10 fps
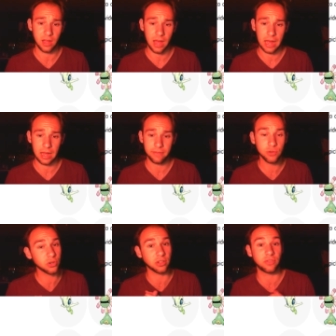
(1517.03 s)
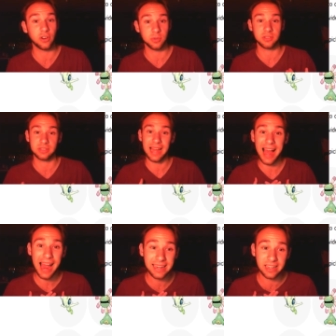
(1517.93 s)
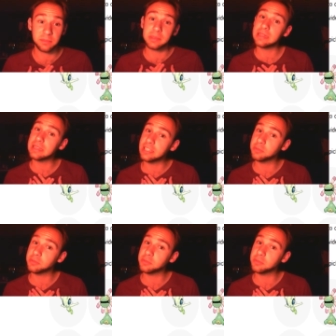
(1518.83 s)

Uh, if you enjoyed this video as much as I did, please,